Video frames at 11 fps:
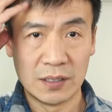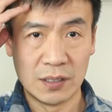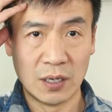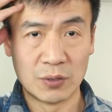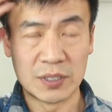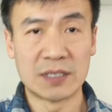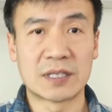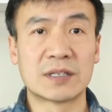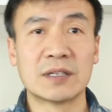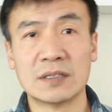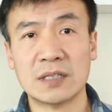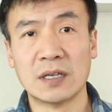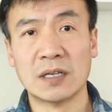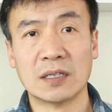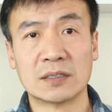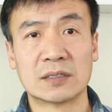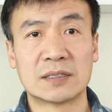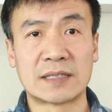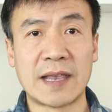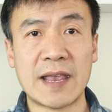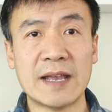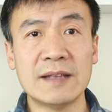you know, the, the
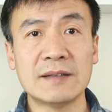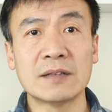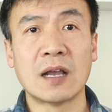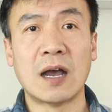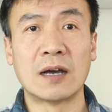skin,